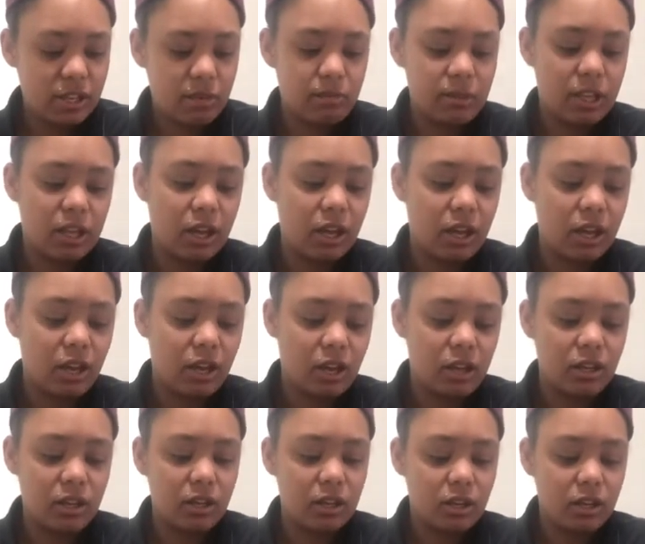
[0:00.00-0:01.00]
God,
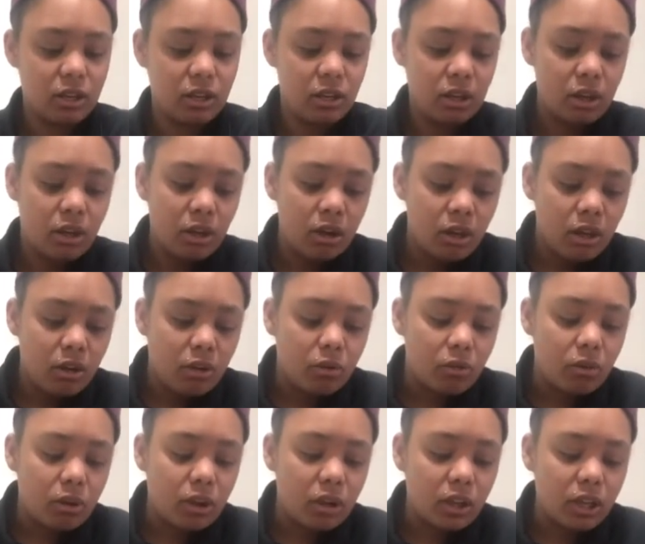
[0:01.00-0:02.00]

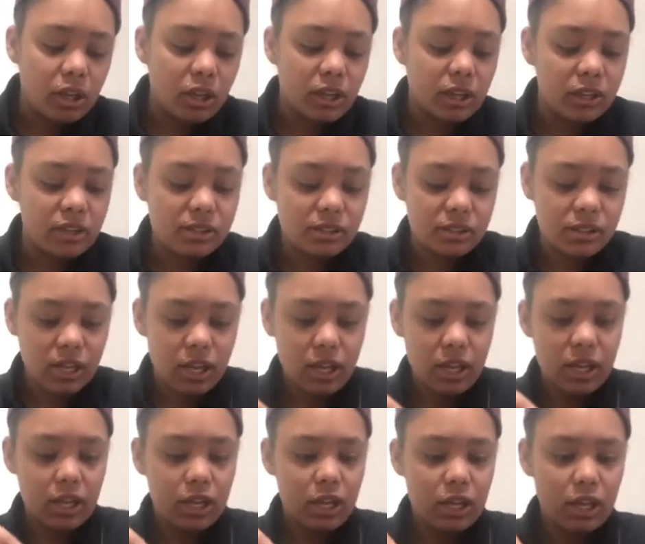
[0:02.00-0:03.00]
what can I
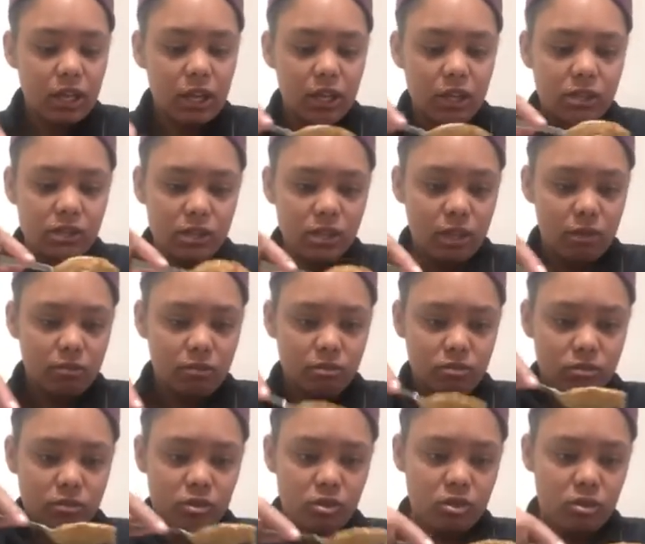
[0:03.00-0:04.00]
say except
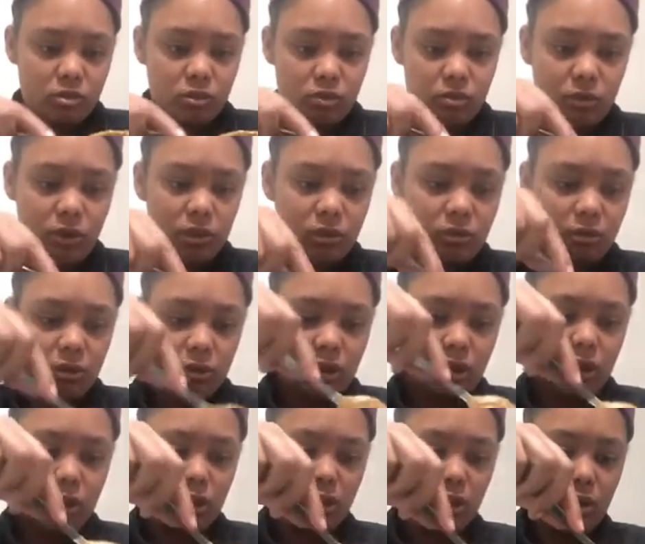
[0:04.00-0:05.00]
you're
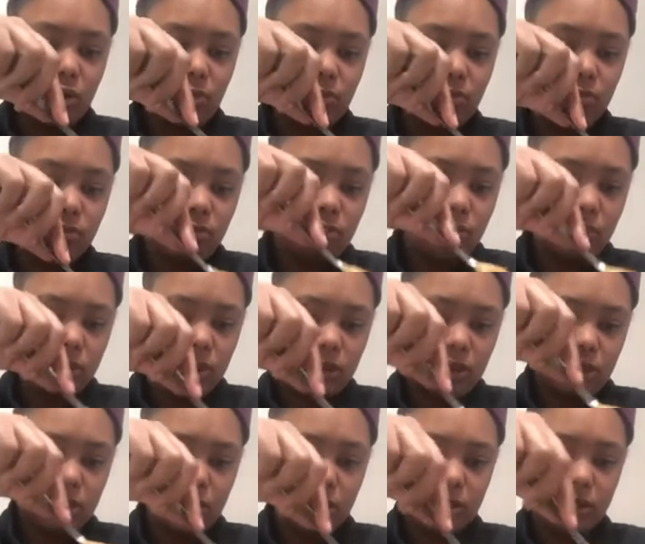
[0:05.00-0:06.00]
welcome
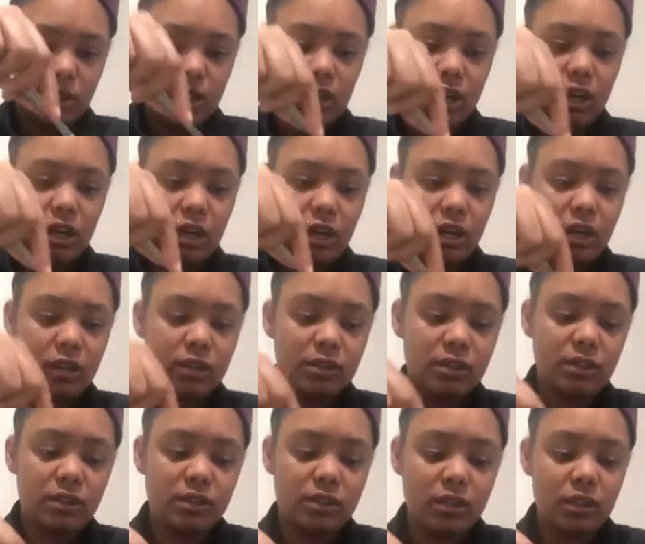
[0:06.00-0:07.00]
by the
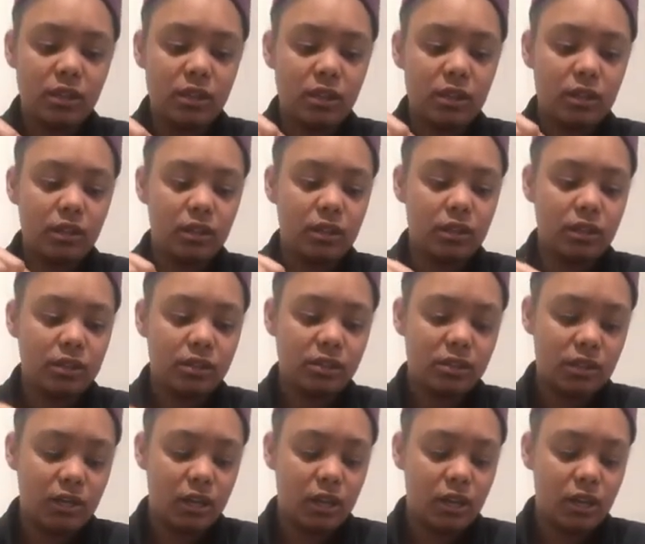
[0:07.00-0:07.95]
sun in the sky.